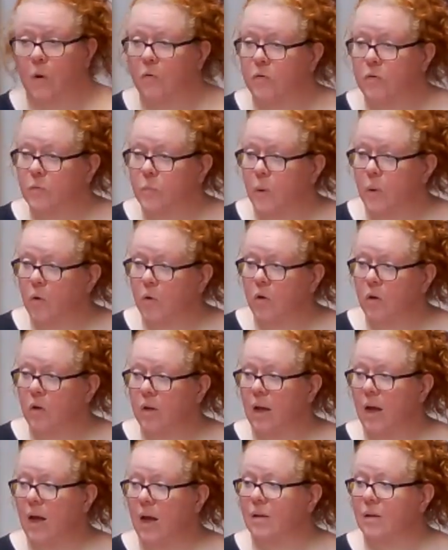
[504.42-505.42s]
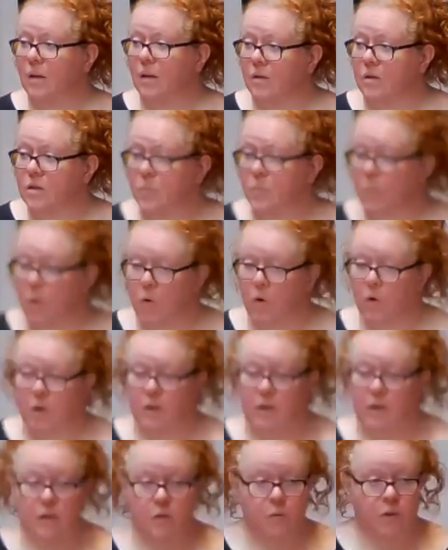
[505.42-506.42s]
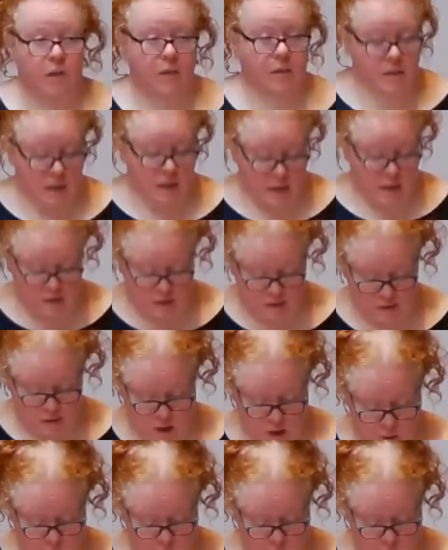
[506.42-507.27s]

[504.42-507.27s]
both spoken and unspoken, into an extended